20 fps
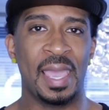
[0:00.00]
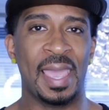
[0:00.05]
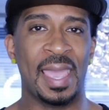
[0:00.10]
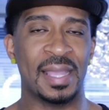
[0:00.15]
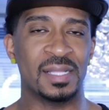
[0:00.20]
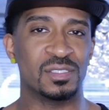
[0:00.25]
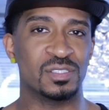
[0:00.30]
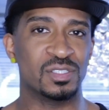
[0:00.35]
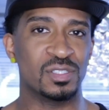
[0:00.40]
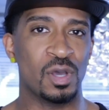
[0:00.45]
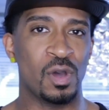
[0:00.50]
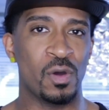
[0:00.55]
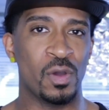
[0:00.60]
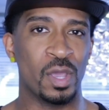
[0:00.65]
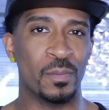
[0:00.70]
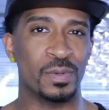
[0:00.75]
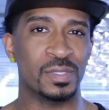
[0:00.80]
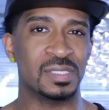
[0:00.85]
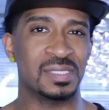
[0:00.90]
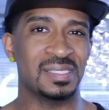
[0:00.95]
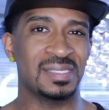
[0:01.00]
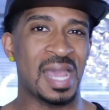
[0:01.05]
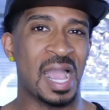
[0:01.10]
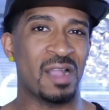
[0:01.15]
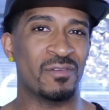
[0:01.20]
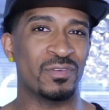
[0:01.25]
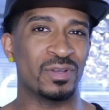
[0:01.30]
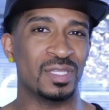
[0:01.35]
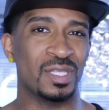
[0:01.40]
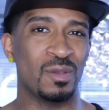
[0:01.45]
And so it was
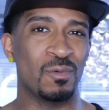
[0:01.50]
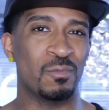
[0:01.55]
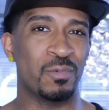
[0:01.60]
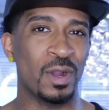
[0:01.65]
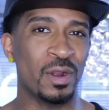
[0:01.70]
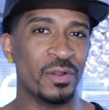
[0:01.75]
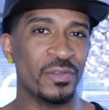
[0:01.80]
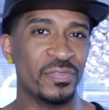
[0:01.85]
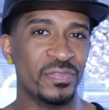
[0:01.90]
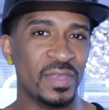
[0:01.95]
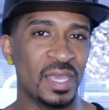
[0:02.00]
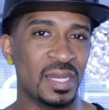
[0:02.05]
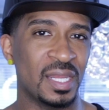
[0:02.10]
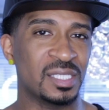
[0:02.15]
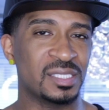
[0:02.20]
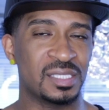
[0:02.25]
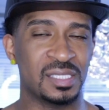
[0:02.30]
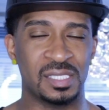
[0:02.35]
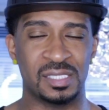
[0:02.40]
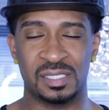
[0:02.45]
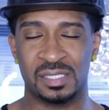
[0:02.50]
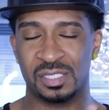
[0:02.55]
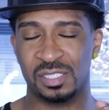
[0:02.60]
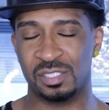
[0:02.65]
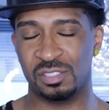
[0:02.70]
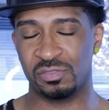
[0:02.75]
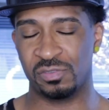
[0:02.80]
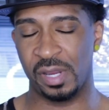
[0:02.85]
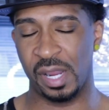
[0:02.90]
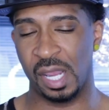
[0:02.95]
not really worth it, and she's
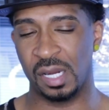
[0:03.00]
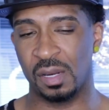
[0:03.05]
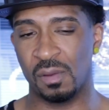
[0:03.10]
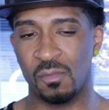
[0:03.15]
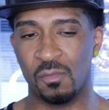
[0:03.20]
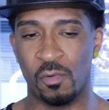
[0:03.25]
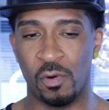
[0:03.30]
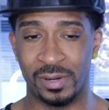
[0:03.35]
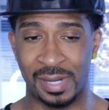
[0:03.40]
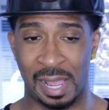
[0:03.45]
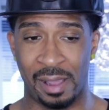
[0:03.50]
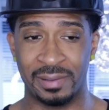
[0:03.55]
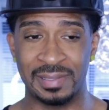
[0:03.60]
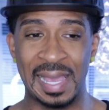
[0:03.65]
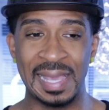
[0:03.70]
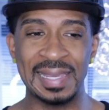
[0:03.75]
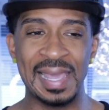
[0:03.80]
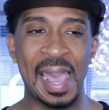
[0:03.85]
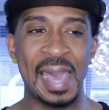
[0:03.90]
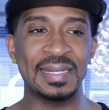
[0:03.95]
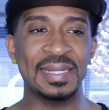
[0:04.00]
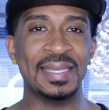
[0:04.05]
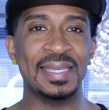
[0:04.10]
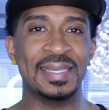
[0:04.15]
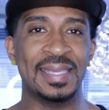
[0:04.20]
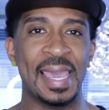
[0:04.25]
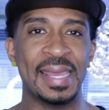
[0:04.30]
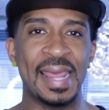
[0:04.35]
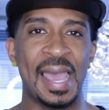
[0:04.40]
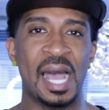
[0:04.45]
just drained and worn out. And I kind
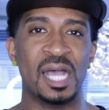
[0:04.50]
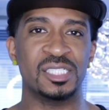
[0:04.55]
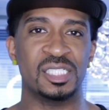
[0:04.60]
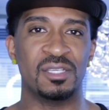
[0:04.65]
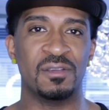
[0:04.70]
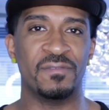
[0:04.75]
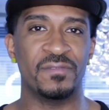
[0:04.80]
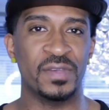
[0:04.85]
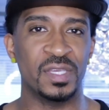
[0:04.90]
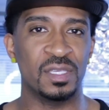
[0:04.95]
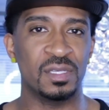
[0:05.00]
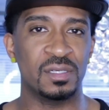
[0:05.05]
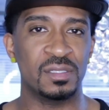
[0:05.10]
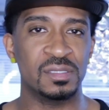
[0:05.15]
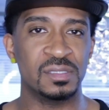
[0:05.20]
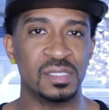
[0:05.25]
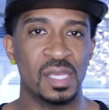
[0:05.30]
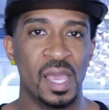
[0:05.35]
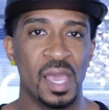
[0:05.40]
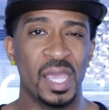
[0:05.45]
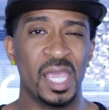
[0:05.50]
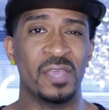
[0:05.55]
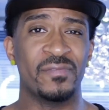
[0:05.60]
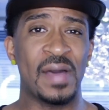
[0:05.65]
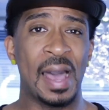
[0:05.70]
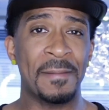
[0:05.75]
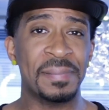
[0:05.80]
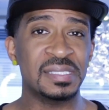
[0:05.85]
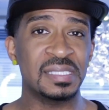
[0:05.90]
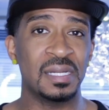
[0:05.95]
of get how she feels.
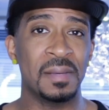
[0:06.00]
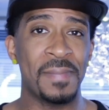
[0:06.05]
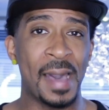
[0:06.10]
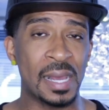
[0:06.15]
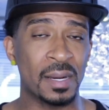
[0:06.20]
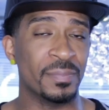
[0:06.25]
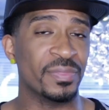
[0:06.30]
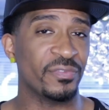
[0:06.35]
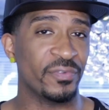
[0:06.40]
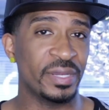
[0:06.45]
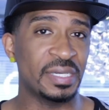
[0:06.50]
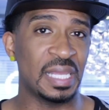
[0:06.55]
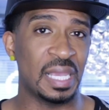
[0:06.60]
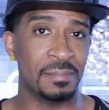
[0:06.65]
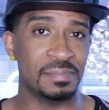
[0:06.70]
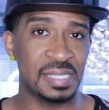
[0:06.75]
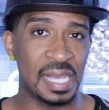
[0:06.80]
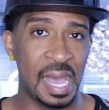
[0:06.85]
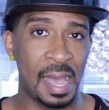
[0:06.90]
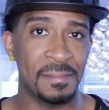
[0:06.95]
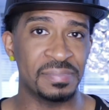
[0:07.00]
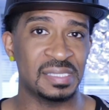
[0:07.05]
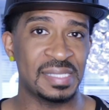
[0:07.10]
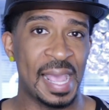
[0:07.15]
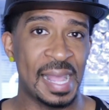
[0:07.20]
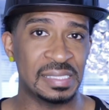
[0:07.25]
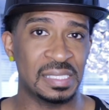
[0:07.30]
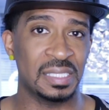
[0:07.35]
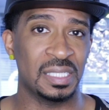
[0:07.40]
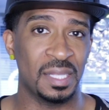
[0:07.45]
If I was in the bottom three damn times and
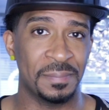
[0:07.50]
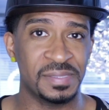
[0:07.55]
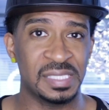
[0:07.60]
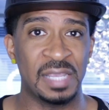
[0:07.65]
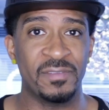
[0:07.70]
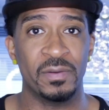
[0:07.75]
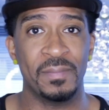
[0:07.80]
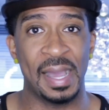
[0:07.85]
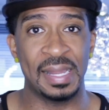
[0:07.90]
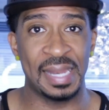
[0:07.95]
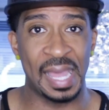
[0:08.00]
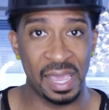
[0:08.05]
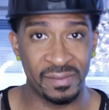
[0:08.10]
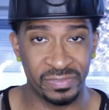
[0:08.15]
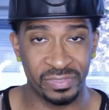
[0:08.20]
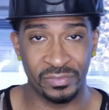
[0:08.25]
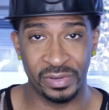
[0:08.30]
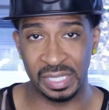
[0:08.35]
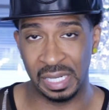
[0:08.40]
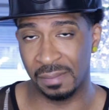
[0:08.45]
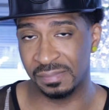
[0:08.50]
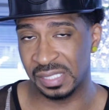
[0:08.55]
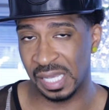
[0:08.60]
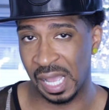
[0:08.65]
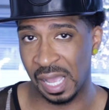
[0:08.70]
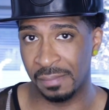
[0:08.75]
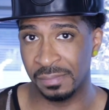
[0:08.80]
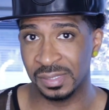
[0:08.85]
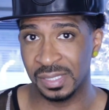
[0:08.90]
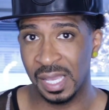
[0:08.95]
had to lip sync for my life three damn
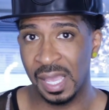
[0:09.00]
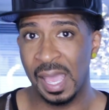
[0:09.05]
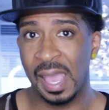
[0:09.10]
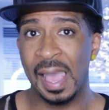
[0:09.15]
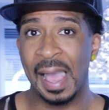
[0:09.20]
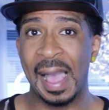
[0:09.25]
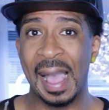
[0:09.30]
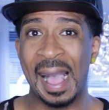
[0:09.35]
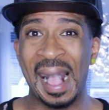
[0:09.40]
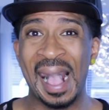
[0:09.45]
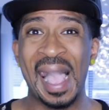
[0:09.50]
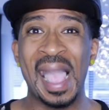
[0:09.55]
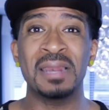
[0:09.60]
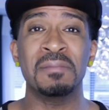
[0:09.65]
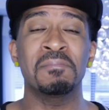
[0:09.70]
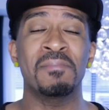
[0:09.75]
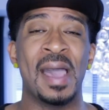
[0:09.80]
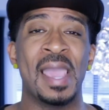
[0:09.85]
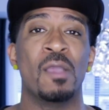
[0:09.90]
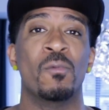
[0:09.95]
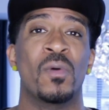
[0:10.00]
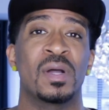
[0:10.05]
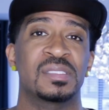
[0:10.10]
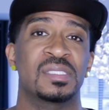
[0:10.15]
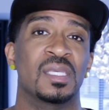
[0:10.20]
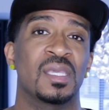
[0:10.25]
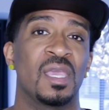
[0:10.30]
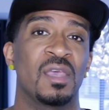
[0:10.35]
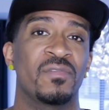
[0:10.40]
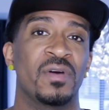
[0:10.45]
times, I might
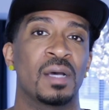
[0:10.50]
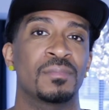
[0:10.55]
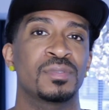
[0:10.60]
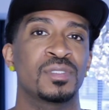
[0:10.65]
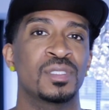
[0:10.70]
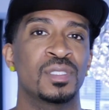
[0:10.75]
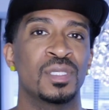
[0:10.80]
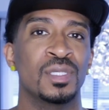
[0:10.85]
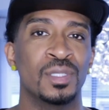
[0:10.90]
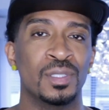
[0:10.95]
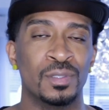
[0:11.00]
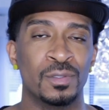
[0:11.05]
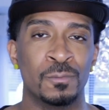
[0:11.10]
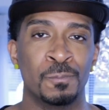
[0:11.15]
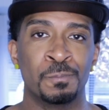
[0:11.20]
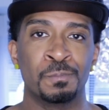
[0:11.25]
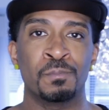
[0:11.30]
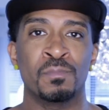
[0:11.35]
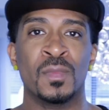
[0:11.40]
want to give up too.